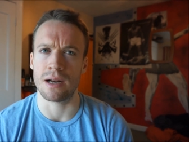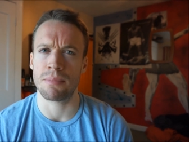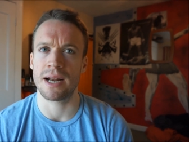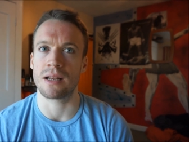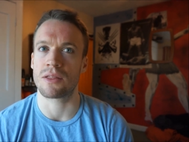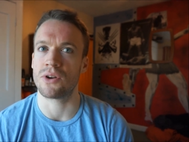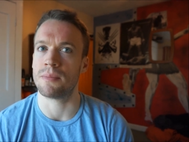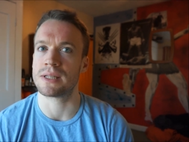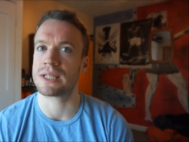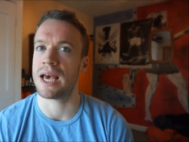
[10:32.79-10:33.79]
I'm planning like three
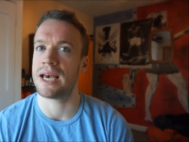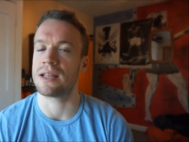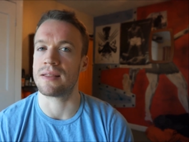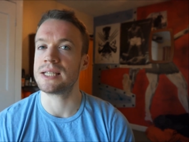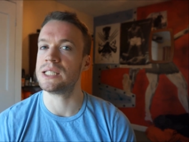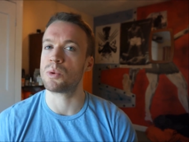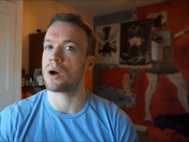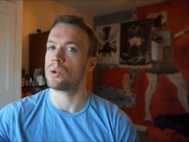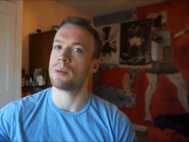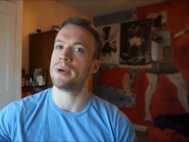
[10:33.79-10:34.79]
months ahead. Like this is where
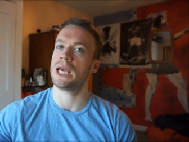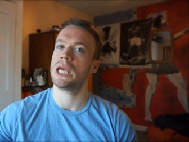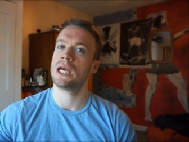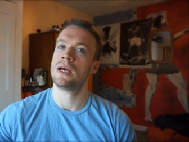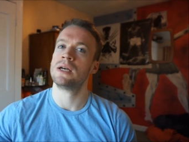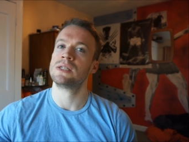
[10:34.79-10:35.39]
I want to be.